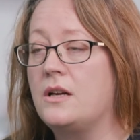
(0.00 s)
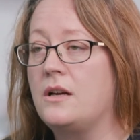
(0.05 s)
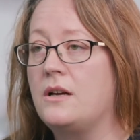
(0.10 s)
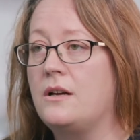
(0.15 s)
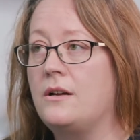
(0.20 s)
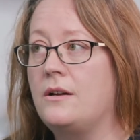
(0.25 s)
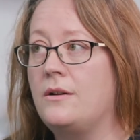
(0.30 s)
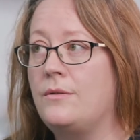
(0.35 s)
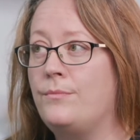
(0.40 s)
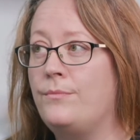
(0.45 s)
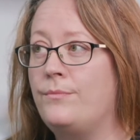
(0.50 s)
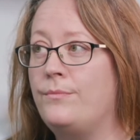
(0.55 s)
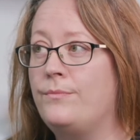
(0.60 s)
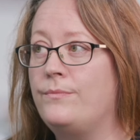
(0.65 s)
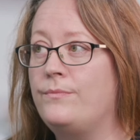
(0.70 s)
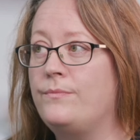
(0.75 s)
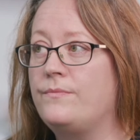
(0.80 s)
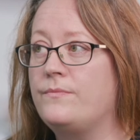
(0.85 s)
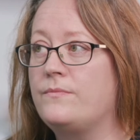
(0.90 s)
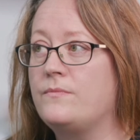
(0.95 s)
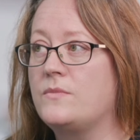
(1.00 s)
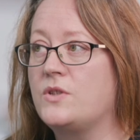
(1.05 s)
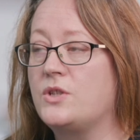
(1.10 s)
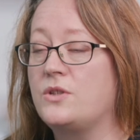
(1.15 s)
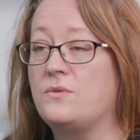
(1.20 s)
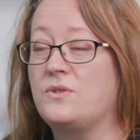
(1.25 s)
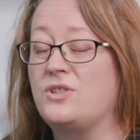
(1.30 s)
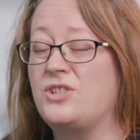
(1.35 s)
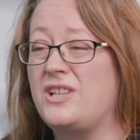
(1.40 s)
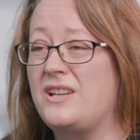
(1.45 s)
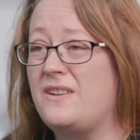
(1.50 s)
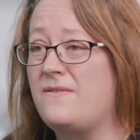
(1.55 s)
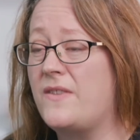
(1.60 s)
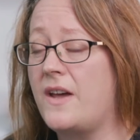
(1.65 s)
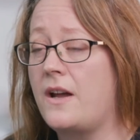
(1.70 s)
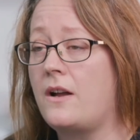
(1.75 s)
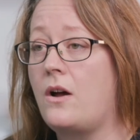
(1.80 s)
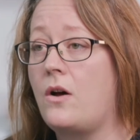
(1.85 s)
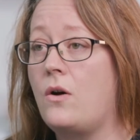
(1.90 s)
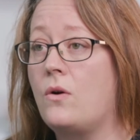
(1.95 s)
to achieve
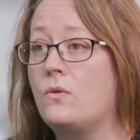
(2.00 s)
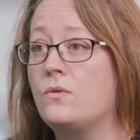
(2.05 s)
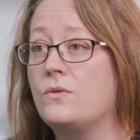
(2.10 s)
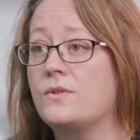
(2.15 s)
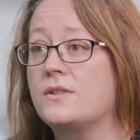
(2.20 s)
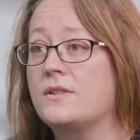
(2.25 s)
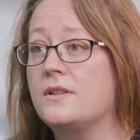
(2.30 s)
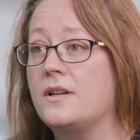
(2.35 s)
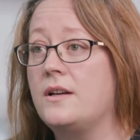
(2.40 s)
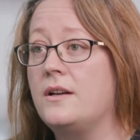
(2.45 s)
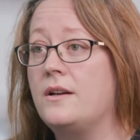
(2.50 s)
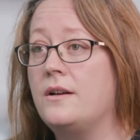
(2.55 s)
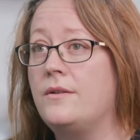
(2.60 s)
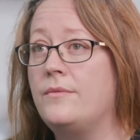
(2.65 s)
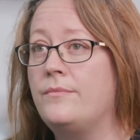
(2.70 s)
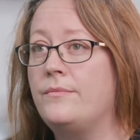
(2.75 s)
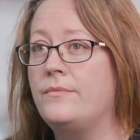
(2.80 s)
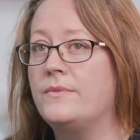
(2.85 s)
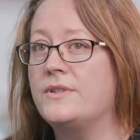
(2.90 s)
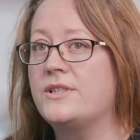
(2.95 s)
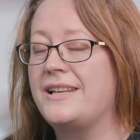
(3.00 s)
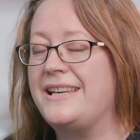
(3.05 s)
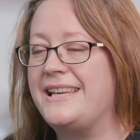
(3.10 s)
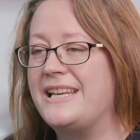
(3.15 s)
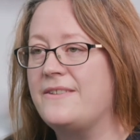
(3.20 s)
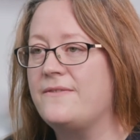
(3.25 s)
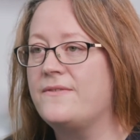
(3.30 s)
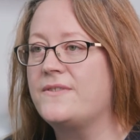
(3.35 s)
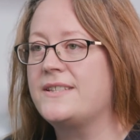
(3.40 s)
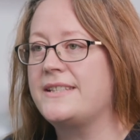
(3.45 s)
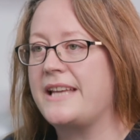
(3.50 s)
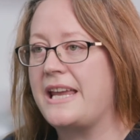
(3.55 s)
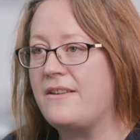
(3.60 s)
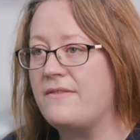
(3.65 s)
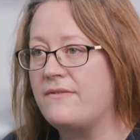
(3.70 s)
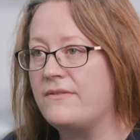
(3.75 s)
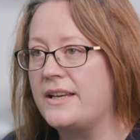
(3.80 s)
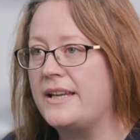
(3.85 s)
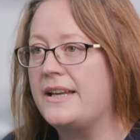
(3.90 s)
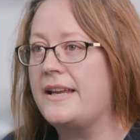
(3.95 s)
their goals and to live
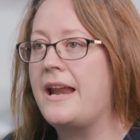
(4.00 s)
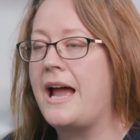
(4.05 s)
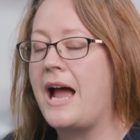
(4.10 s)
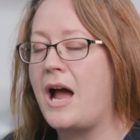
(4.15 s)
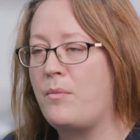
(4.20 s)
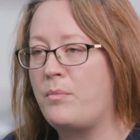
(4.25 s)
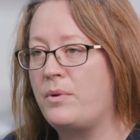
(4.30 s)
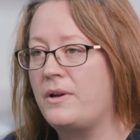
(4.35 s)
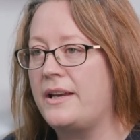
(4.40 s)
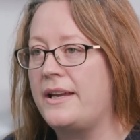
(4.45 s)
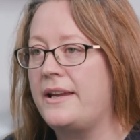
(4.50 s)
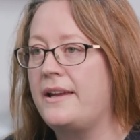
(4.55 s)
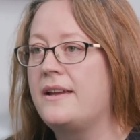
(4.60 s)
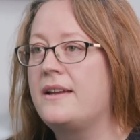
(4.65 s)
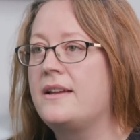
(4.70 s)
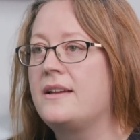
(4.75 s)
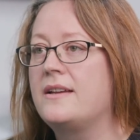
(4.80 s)
safely and happily.